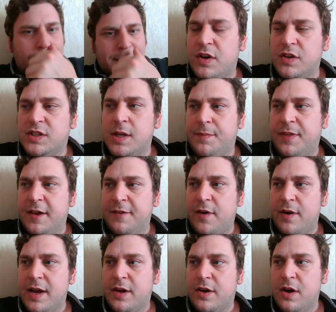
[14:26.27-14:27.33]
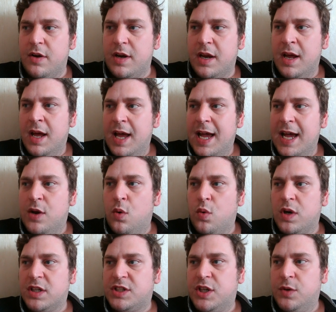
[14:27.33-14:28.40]
Something very good in
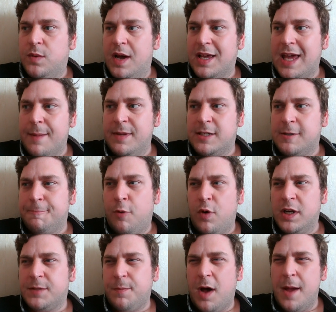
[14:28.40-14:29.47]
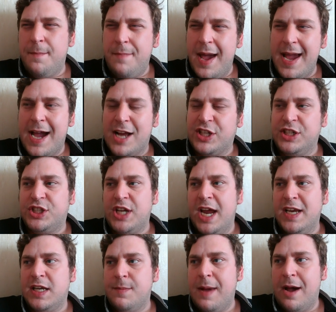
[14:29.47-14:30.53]
order to get me some points, but I may actually
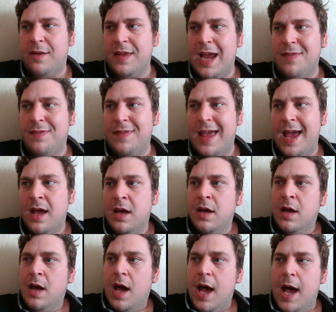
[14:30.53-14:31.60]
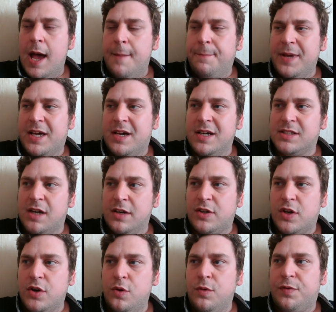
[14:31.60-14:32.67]
change him out at the end there because I
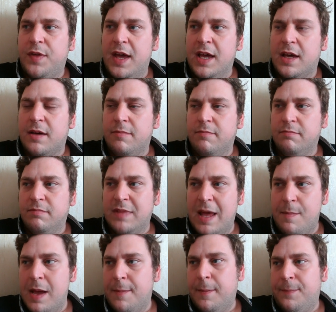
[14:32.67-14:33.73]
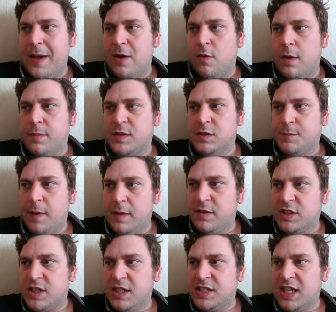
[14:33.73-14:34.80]
do think there may be better options, but I'm
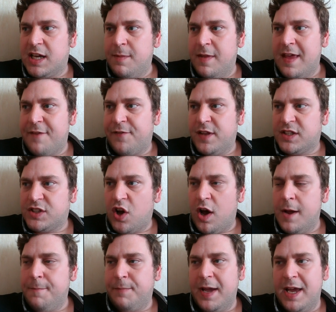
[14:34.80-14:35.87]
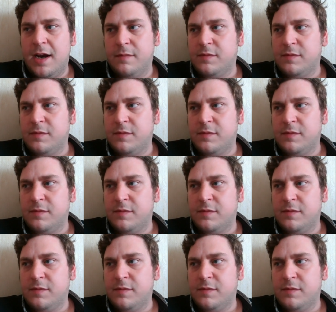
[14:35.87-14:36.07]
just going to stick him in there for the time being.